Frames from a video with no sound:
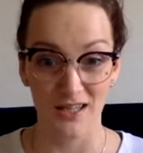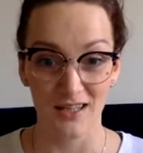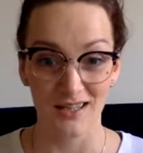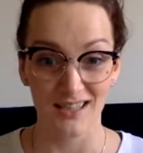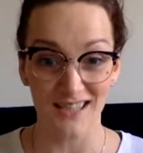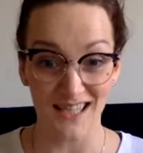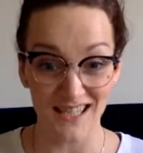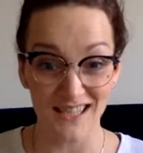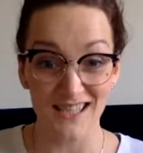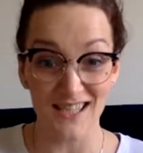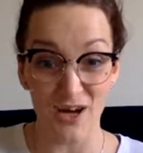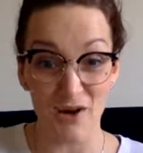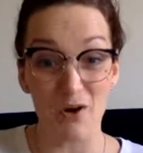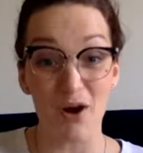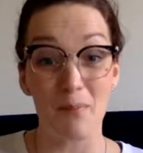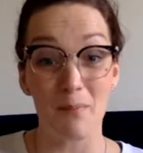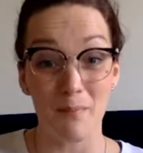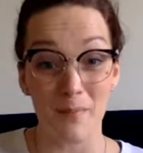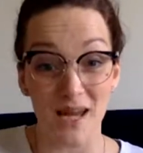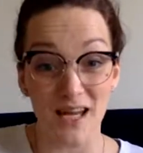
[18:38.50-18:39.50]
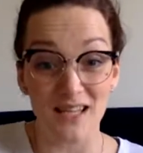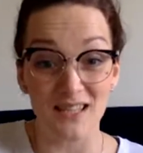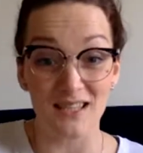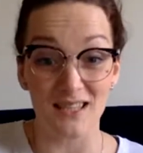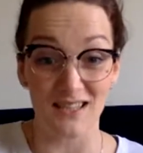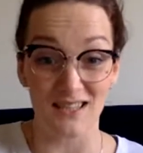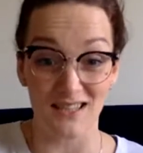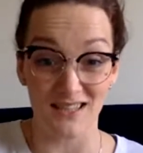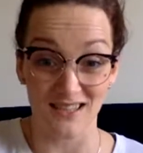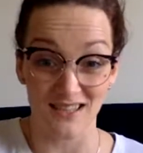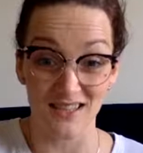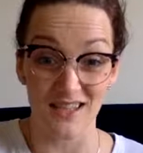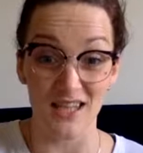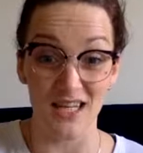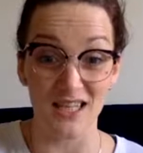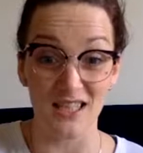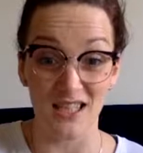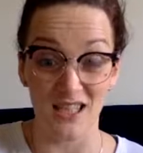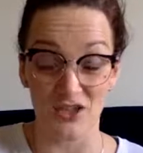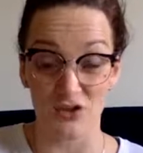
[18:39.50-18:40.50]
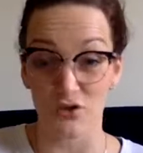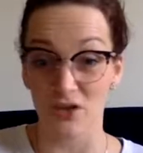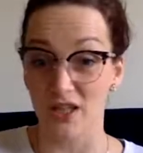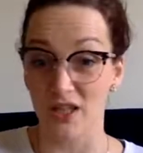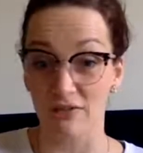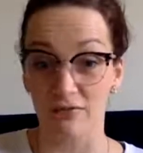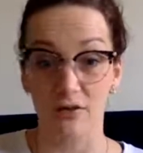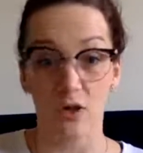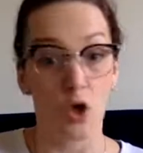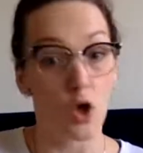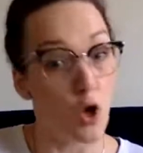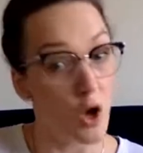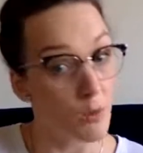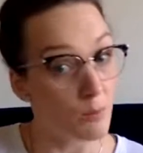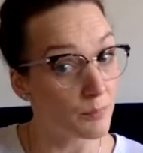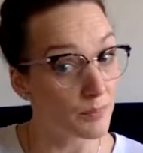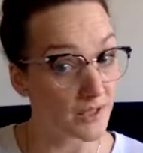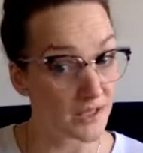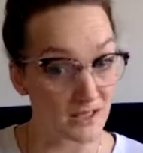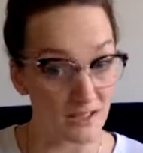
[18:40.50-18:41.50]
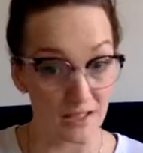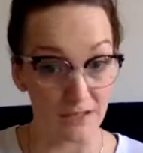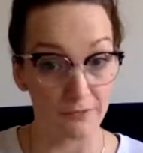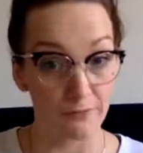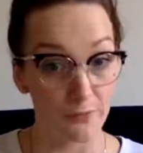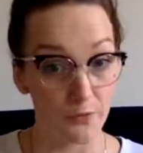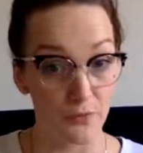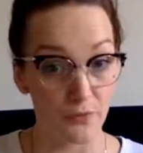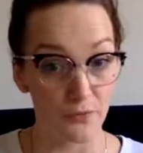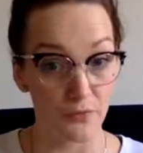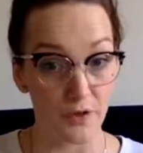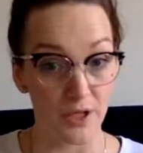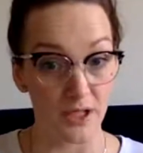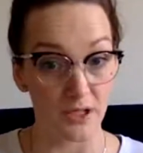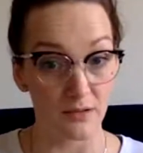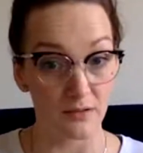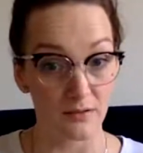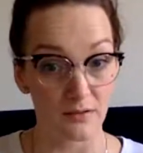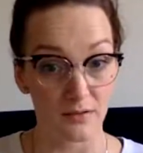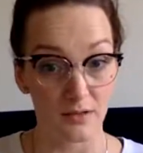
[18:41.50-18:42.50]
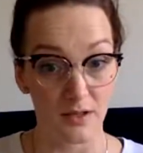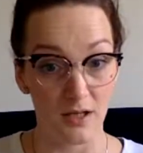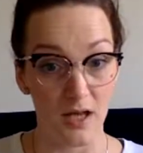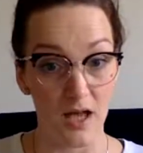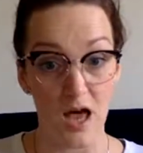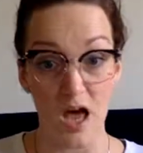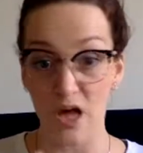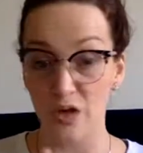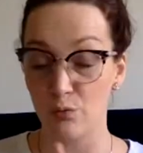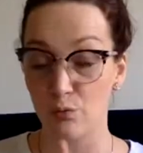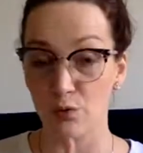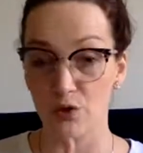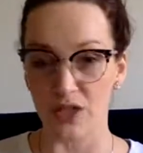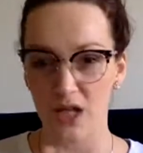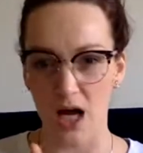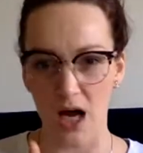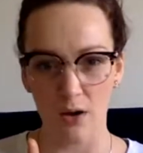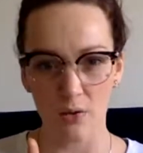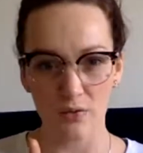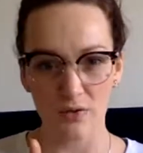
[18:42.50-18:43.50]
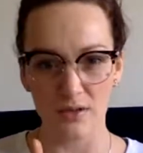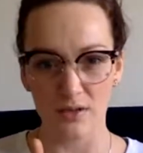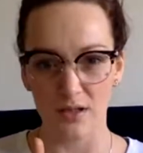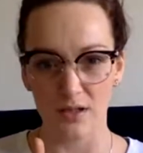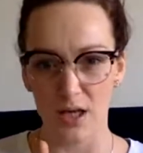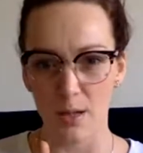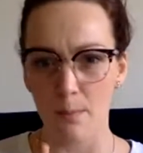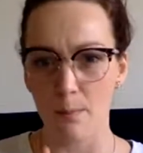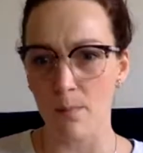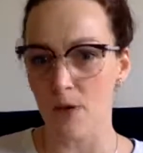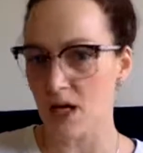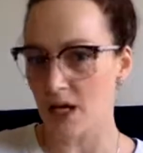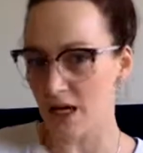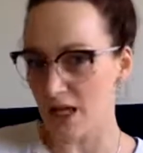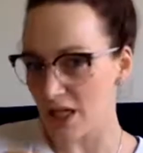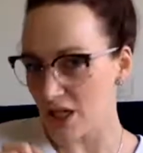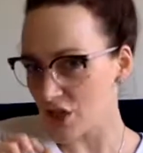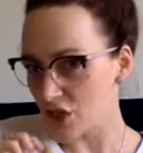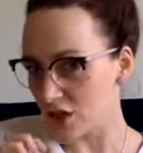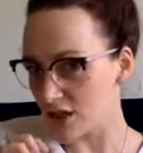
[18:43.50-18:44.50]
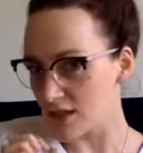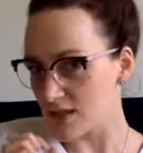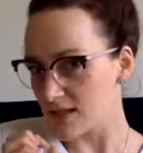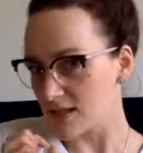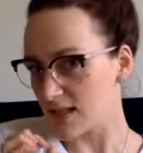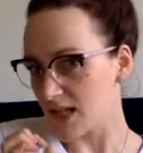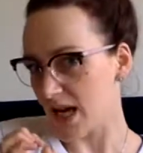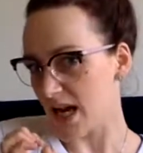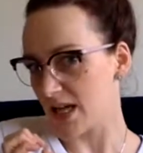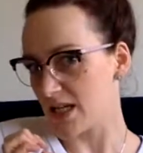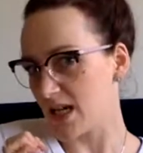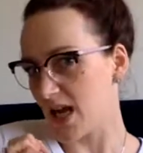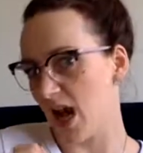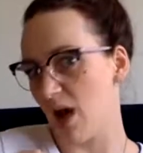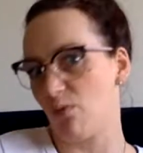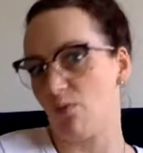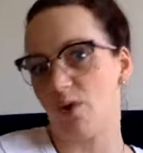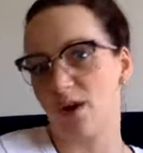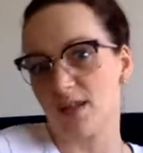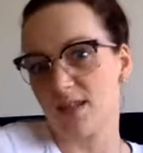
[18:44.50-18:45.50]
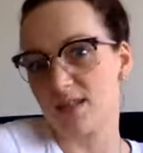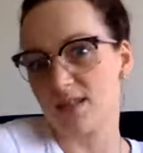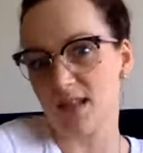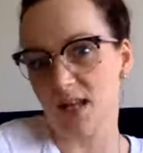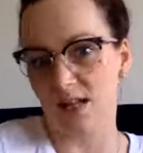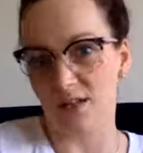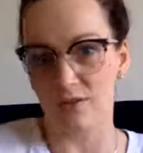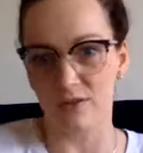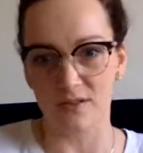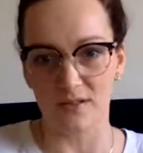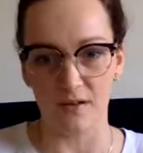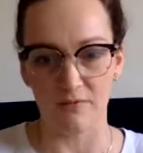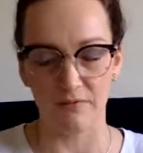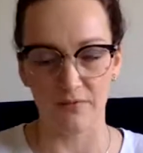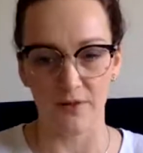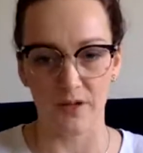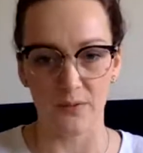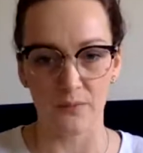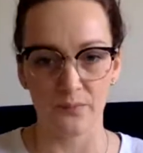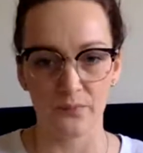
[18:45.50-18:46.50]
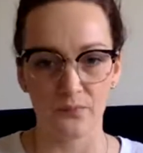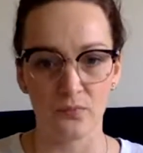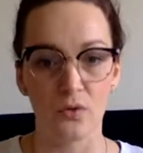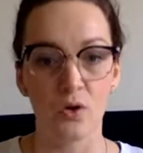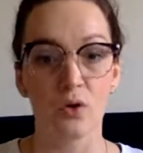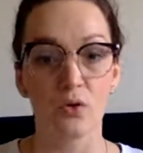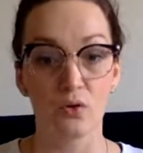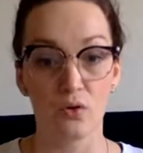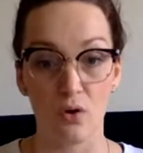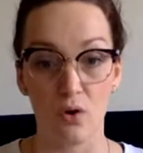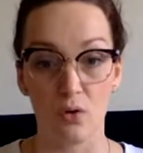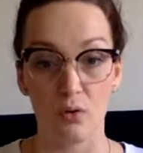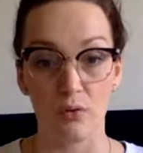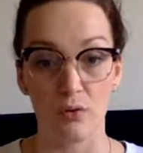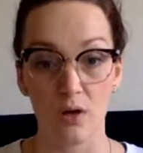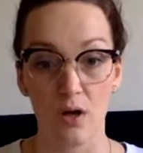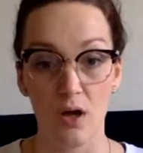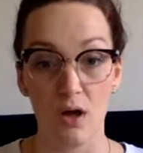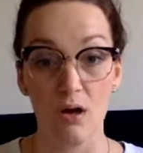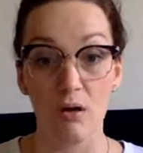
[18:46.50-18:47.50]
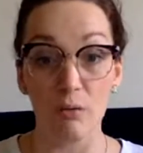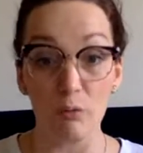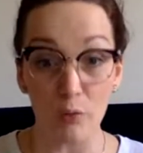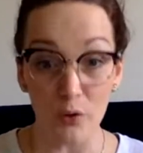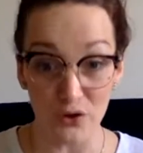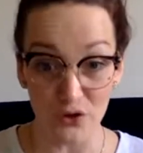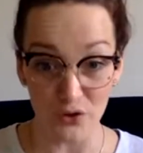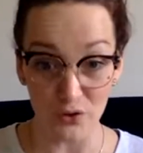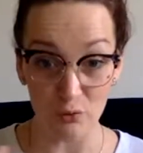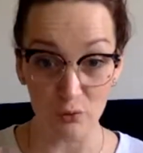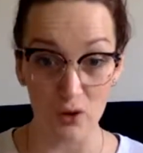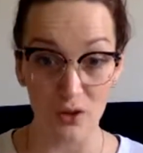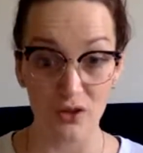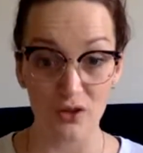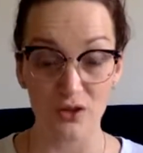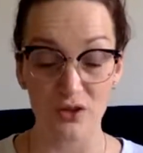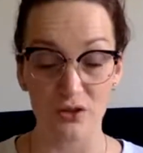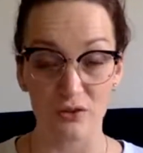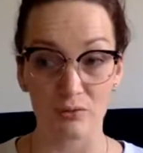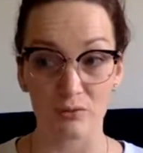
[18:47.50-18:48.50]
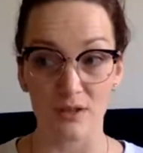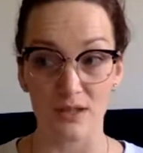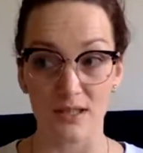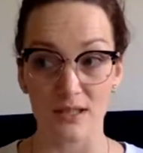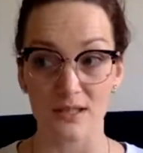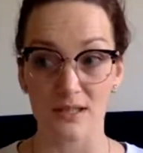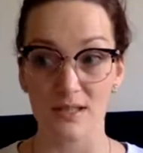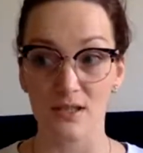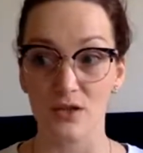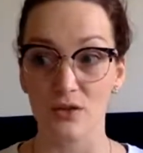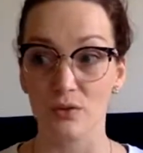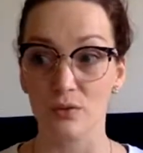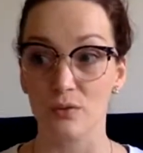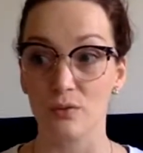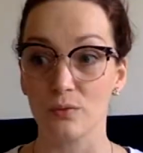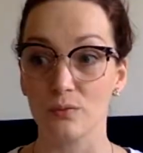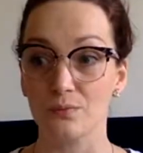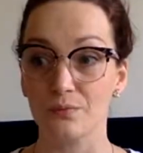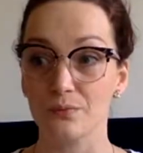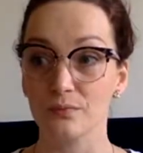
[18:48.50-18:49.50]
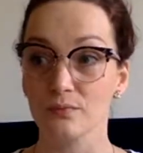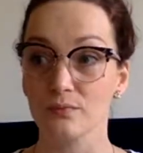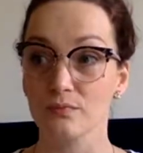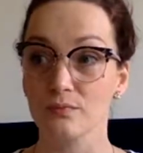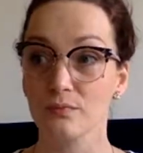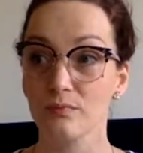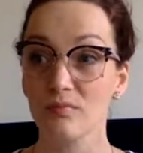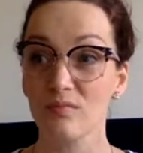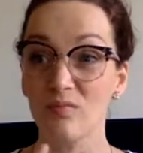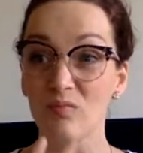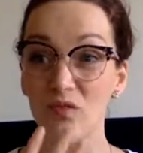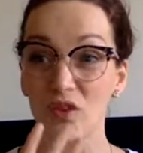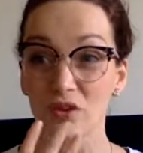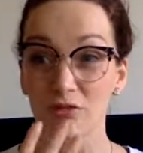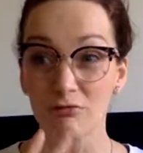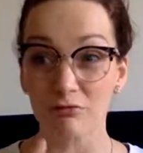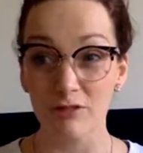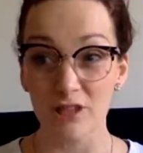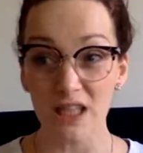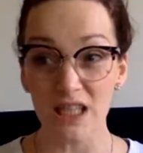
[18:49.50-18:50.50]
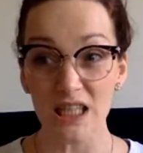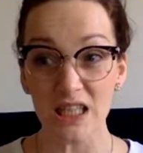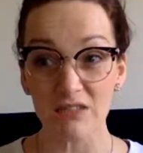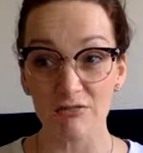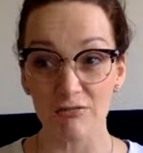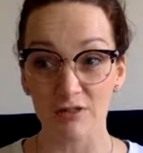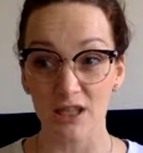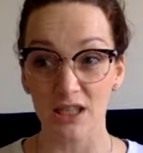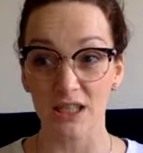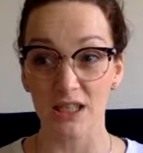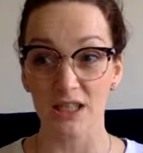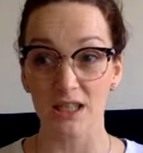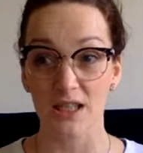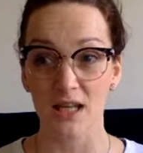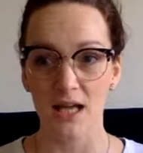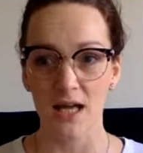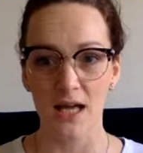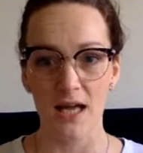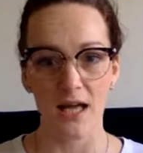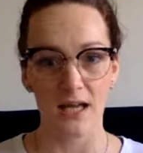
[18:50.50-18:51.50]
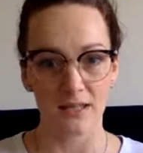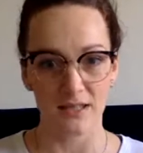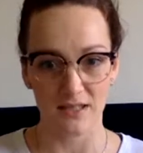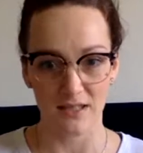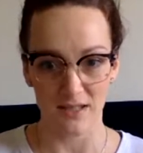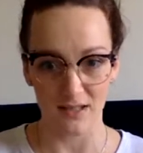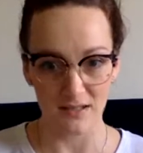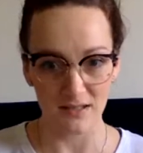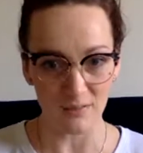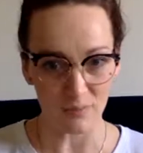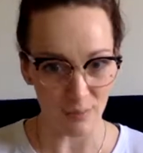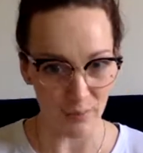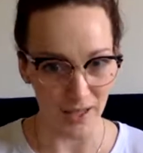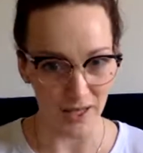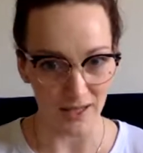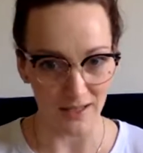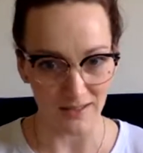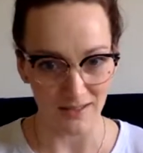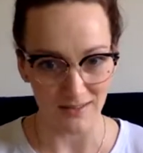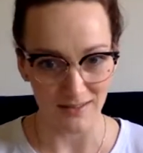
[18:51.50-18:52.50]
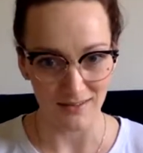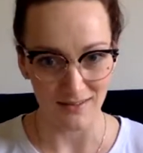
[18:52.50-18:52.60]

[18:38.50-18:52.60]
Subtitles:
That's how amazing this thing that you give completely for free and without a malicious kind of, I want to sell you something. No, what you want to do is to really, really anticipate